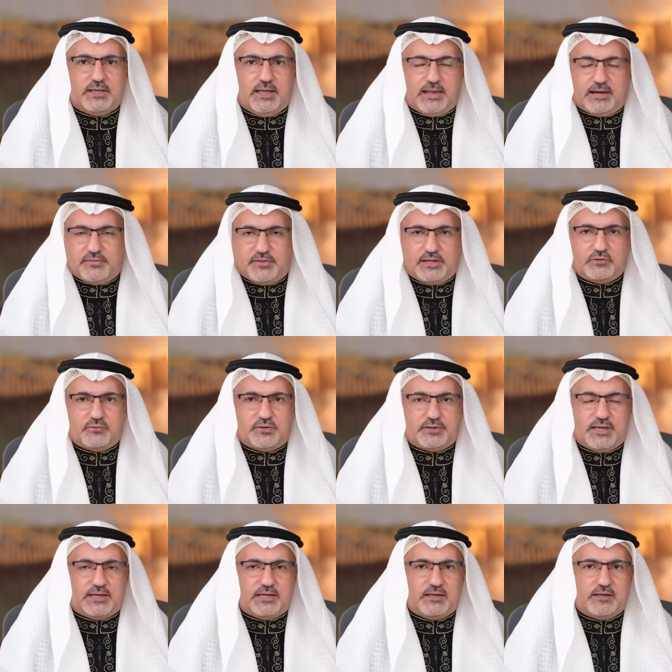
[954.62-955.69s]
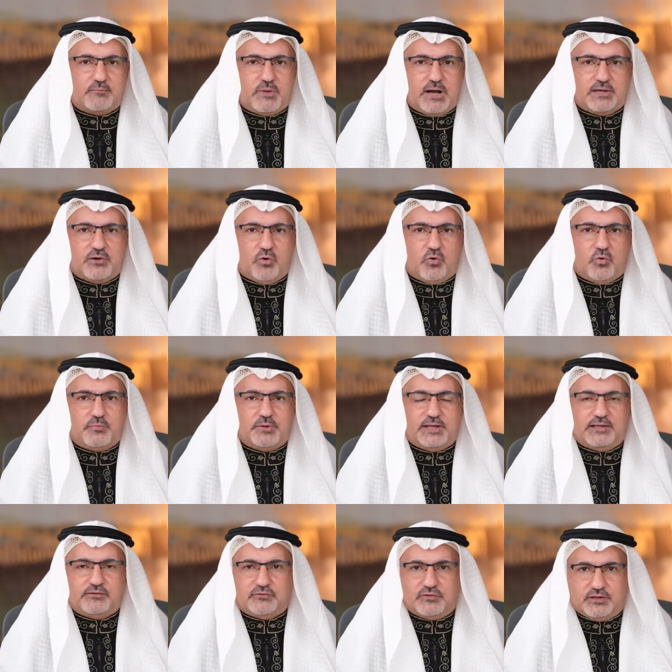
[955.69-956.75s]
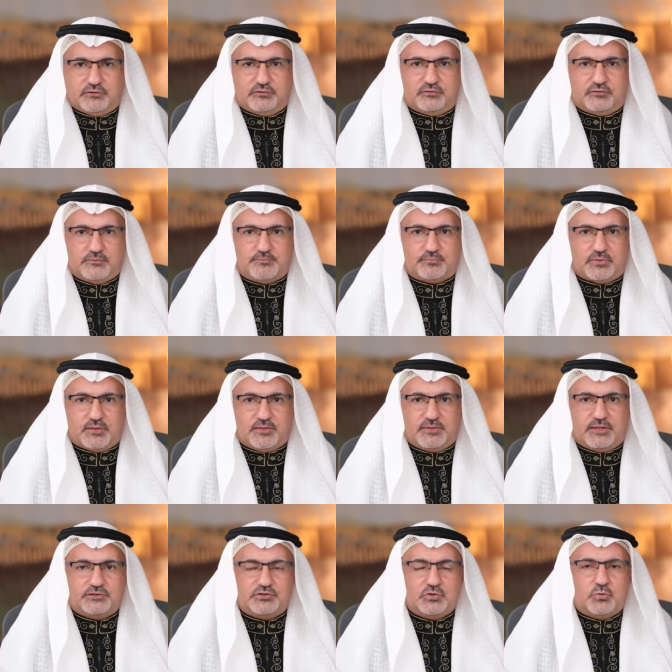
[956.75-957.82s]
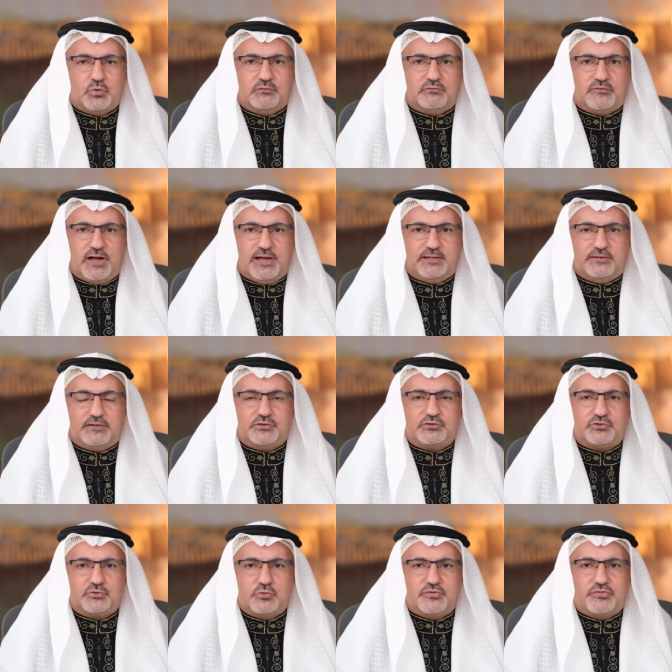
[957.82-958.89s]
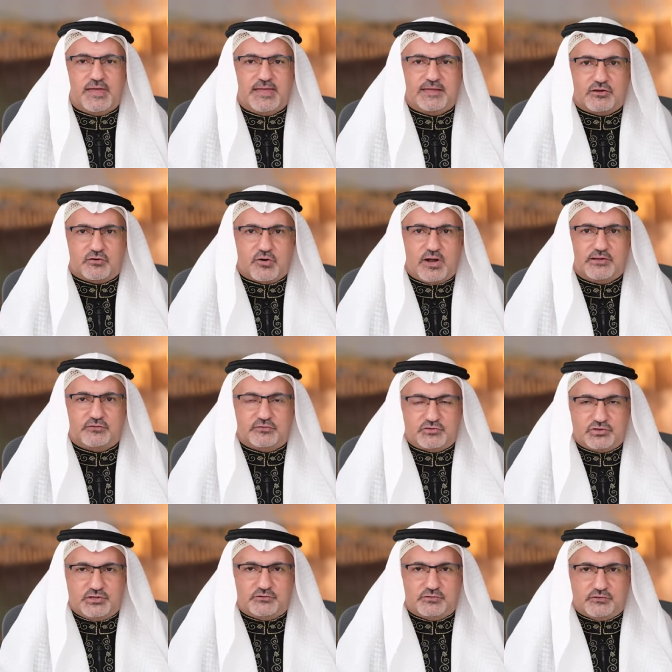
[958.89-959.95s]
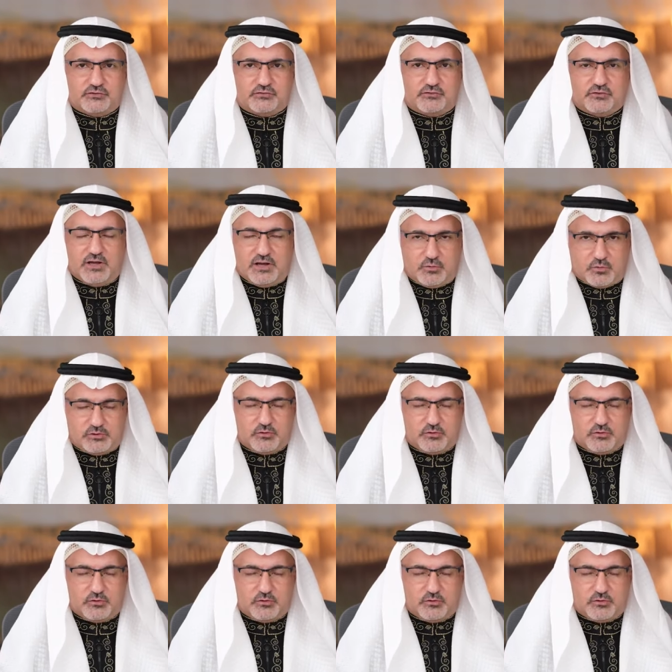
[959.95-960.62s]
And at the end of the day, my hope is this, that you will find the truth in Christ Jesus, our